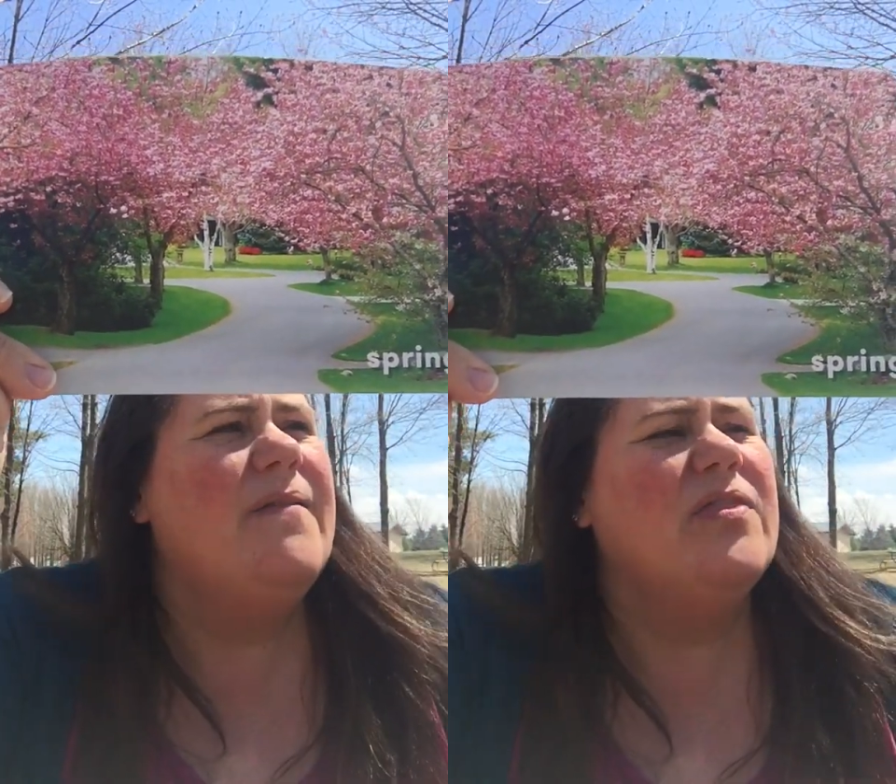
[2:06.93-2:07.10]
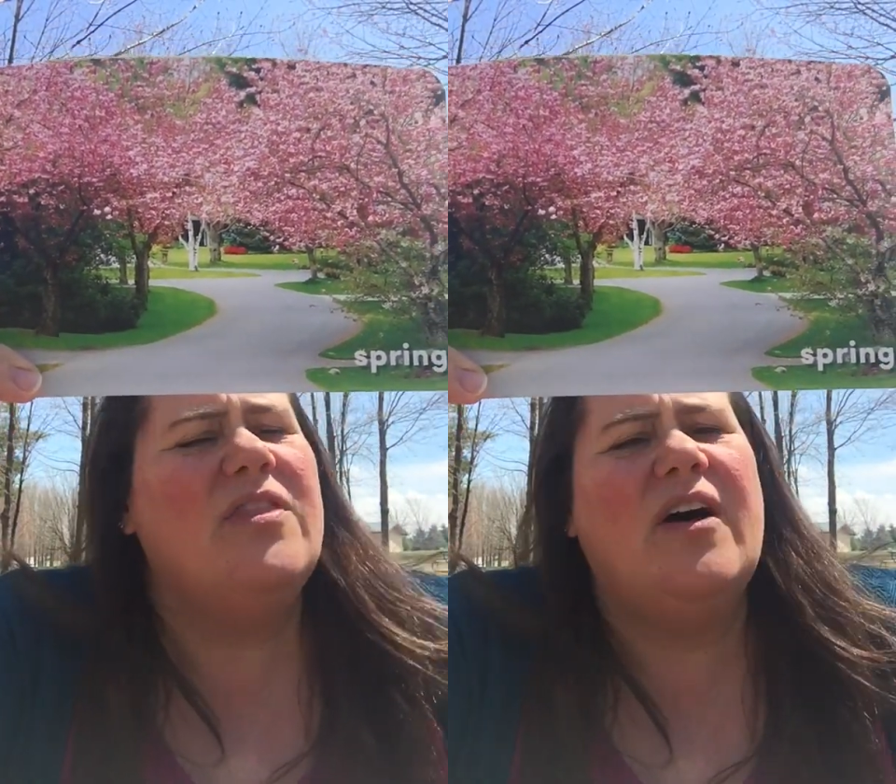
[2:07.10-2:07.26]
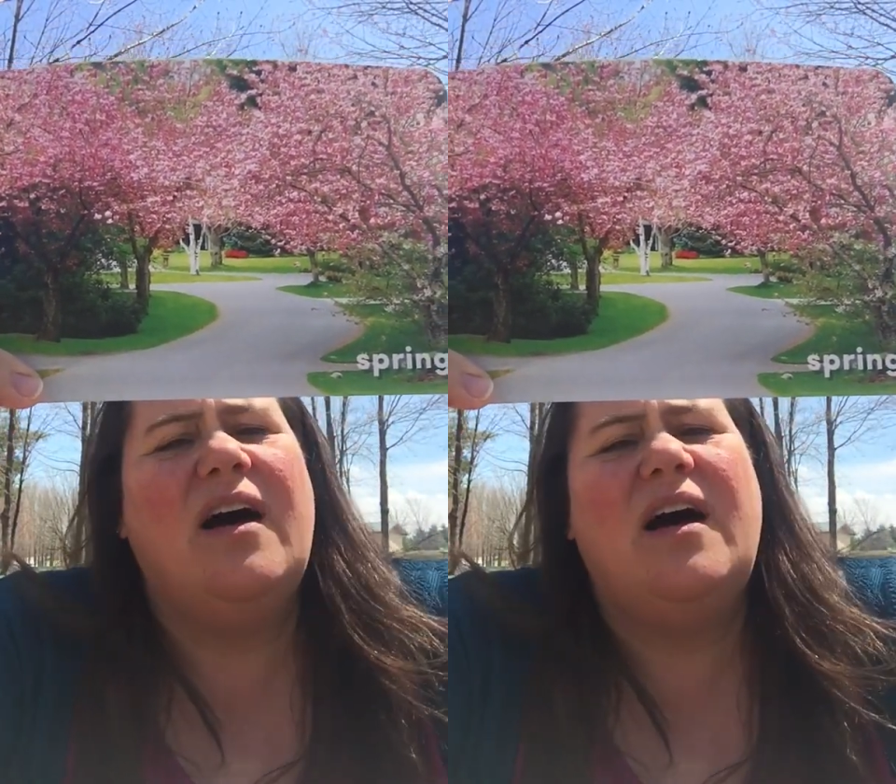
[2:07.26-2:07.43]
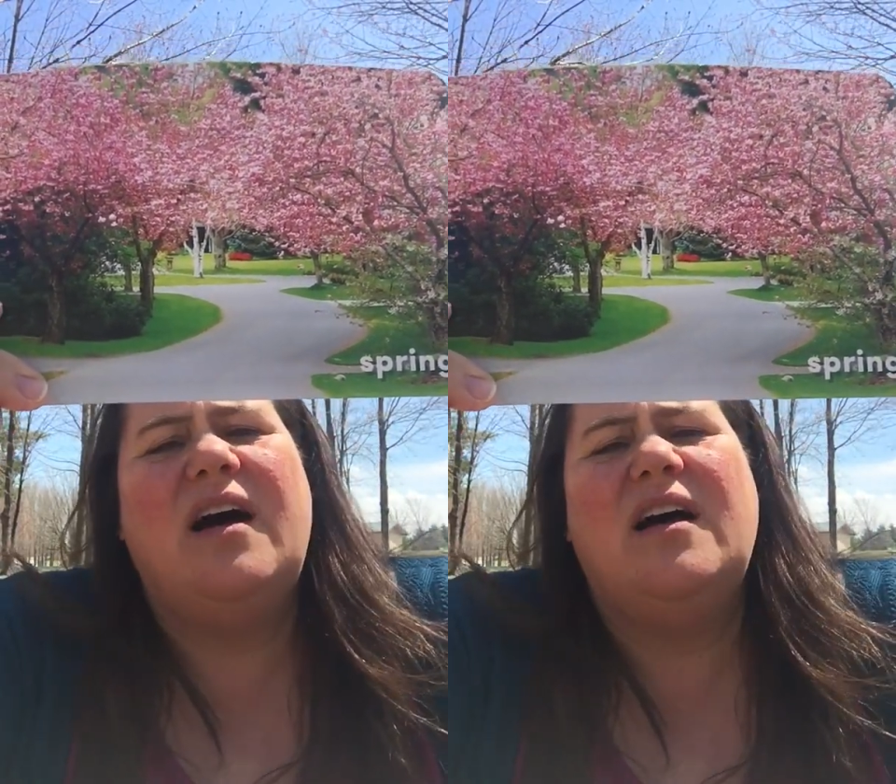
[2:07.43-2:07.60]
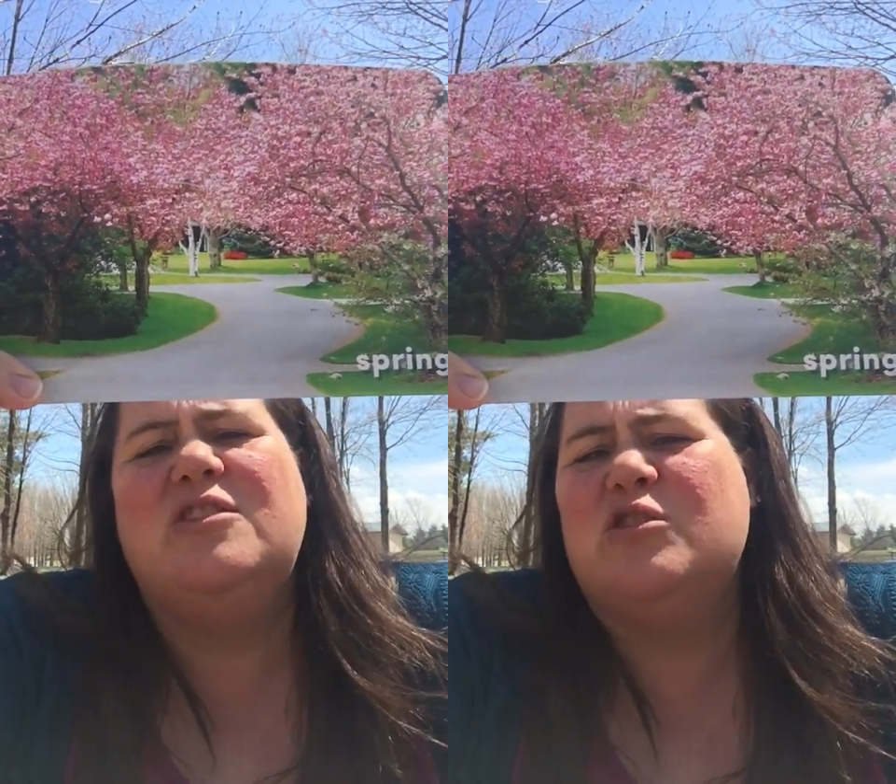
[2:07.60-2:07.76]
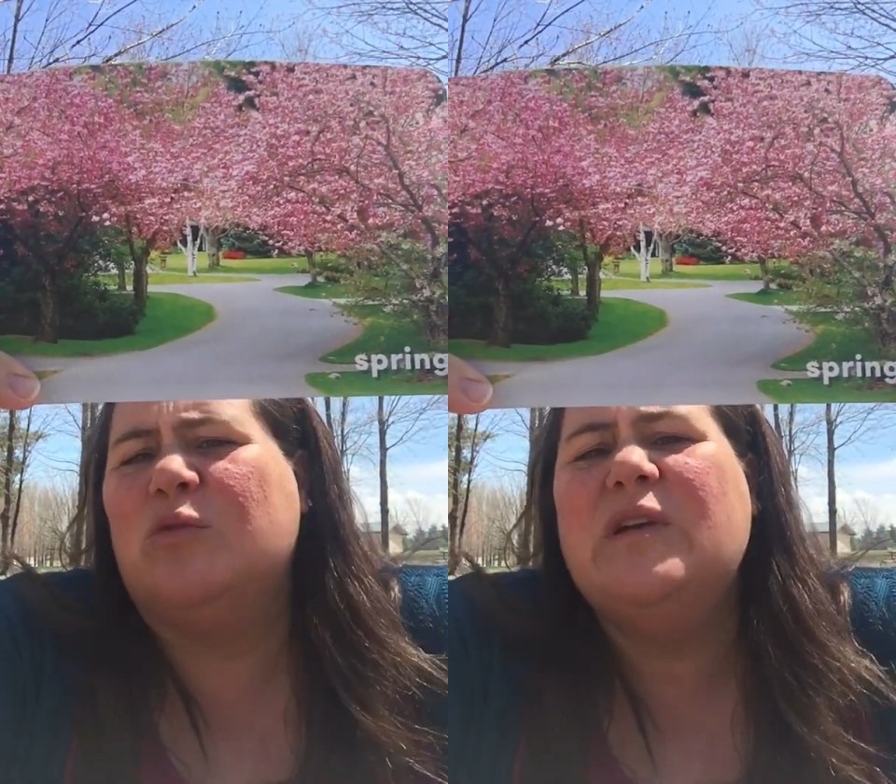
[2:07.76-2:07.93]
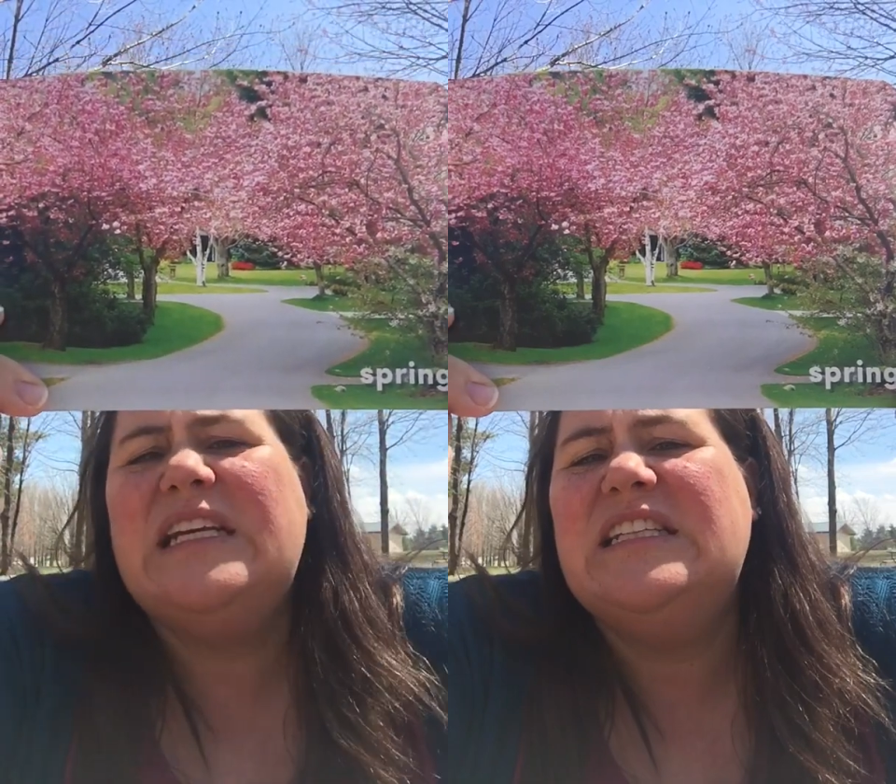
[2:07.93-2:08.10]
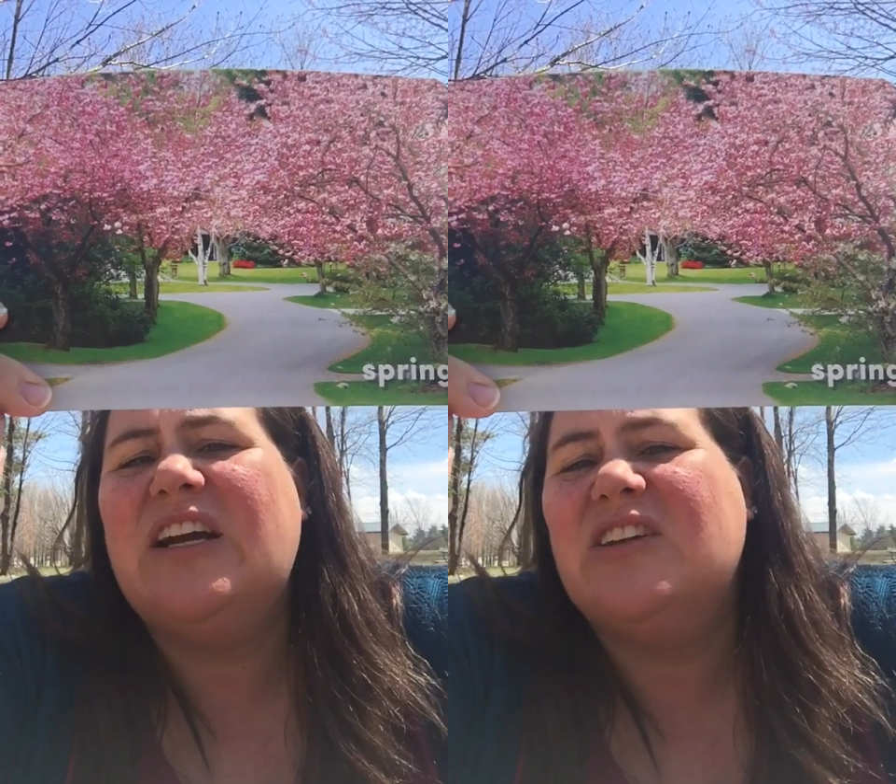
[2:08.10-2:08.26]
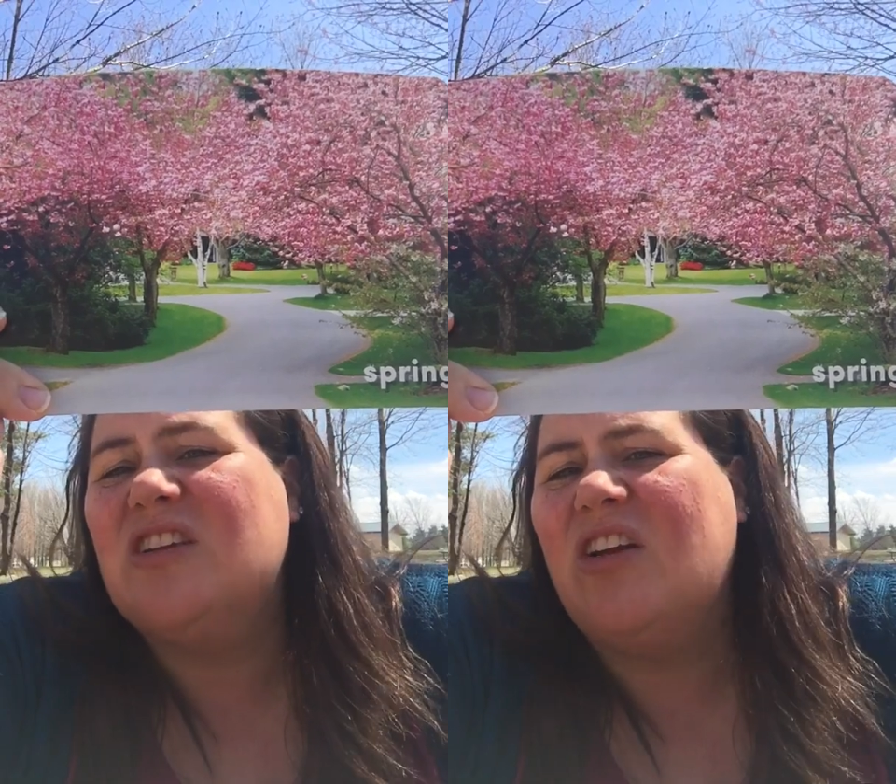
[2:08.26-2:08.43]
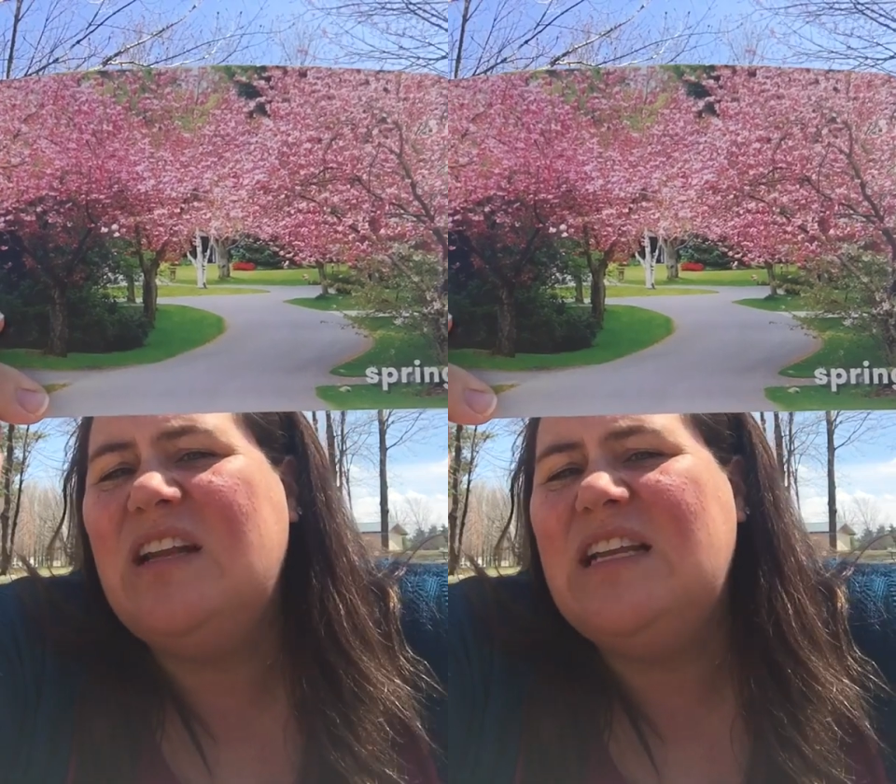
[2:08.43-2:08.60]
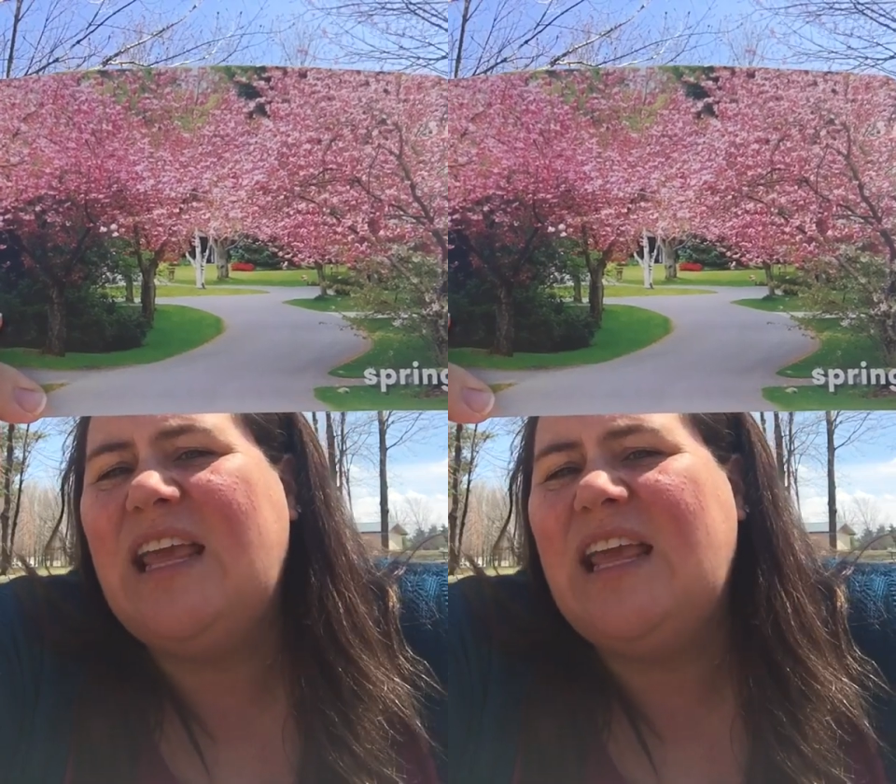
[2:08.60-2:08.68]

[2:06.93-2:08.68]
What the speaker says: The trees are starting